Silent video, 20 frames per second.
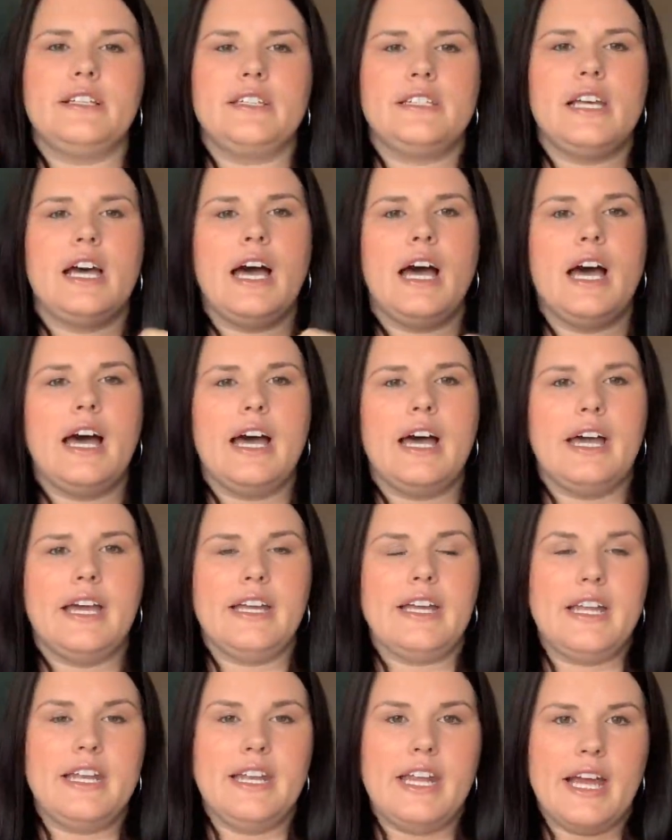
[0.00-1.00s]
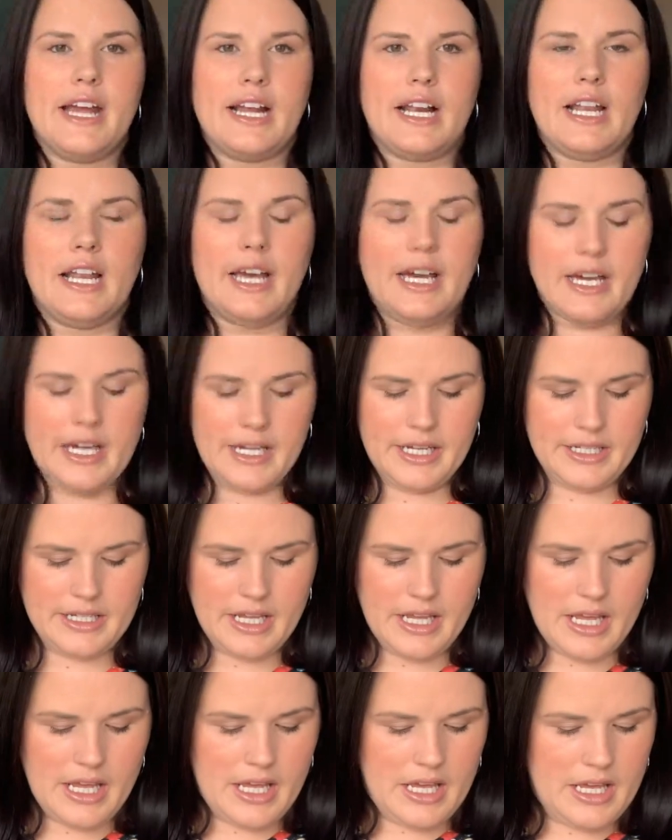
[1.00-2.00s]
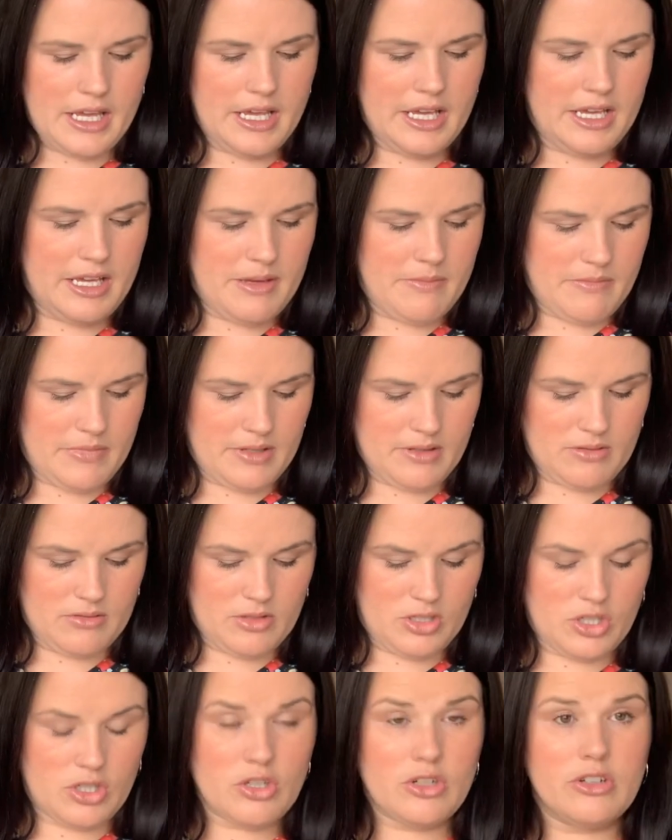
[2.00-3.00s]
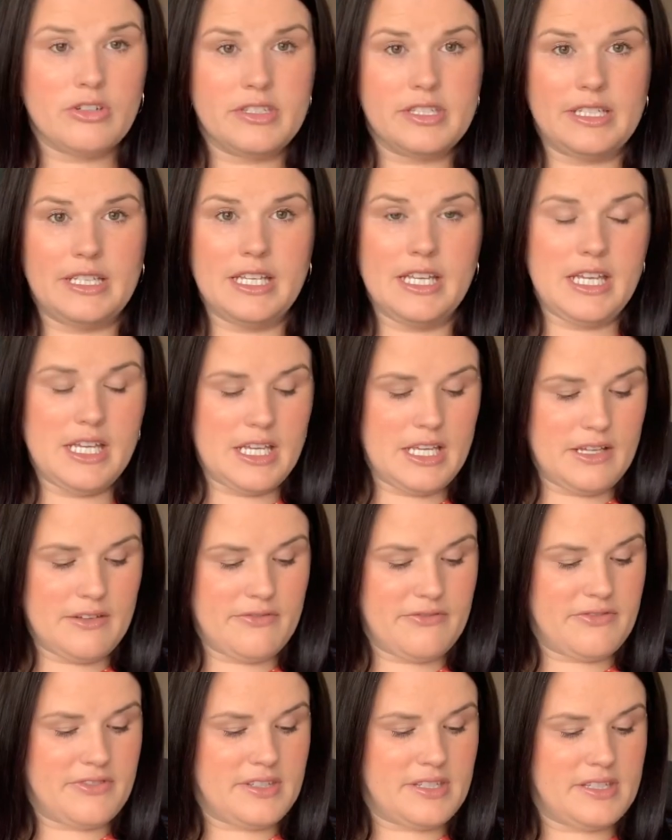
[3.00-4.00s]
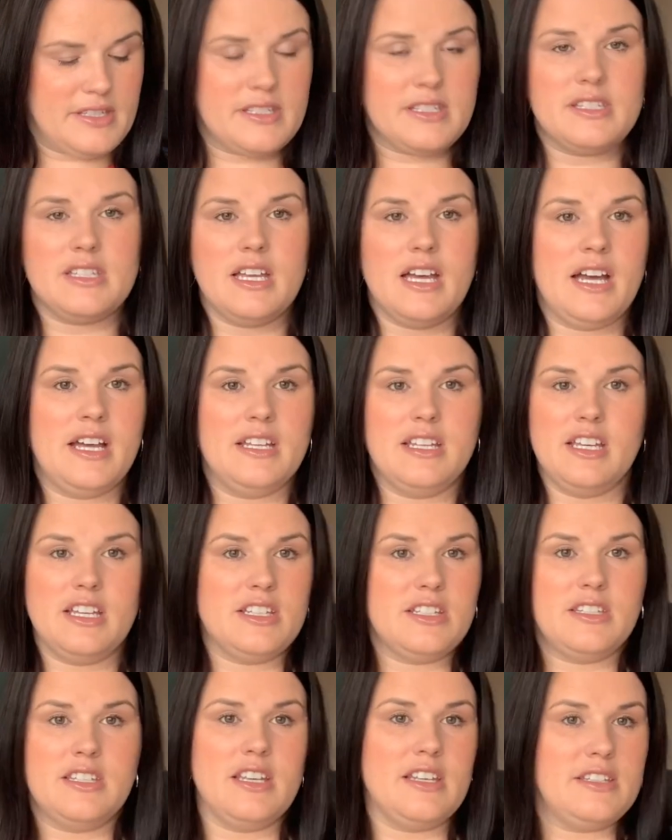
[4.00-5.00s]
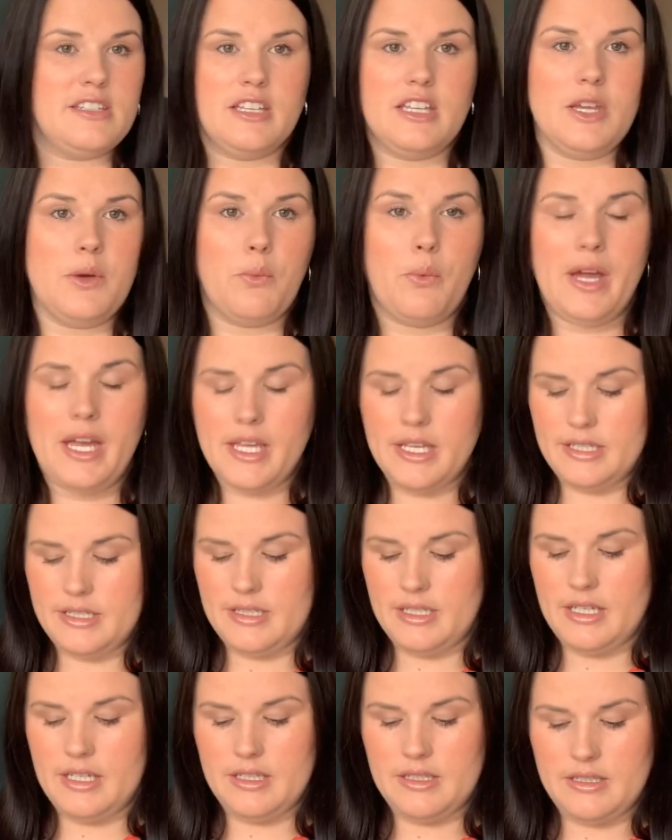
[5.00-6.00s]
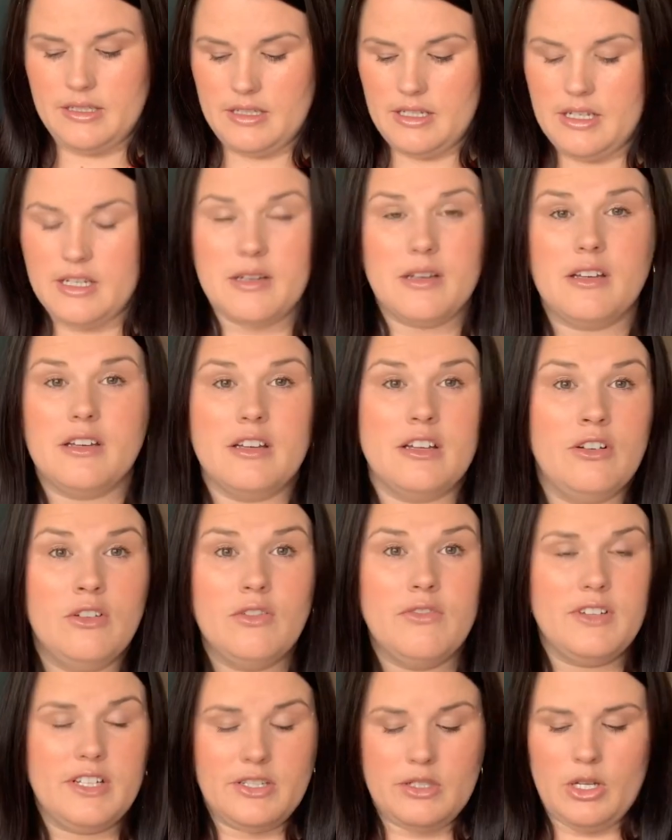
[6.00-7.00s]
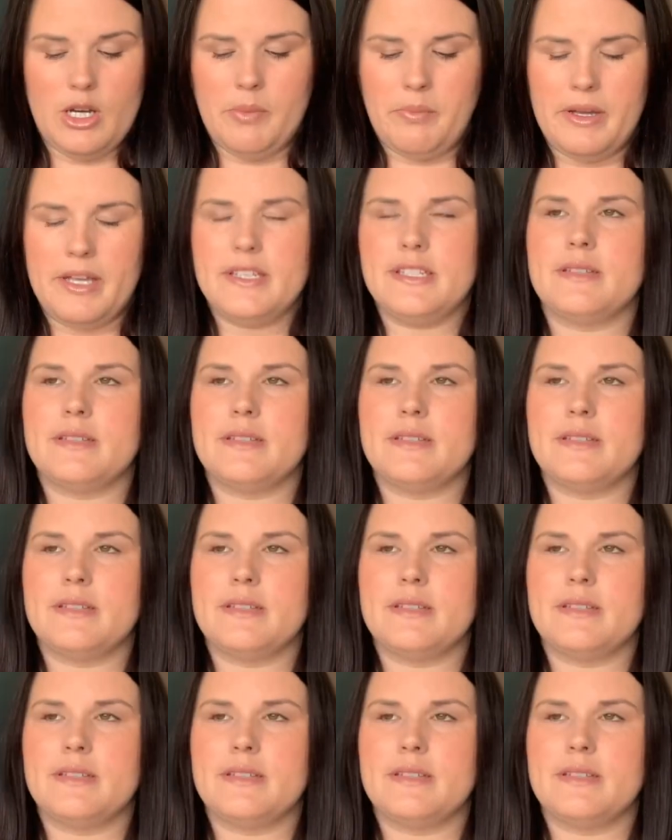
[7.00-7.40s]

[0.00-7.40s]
tie neckline, short sleeves, and it sits at your waist. It's a lovely top. It's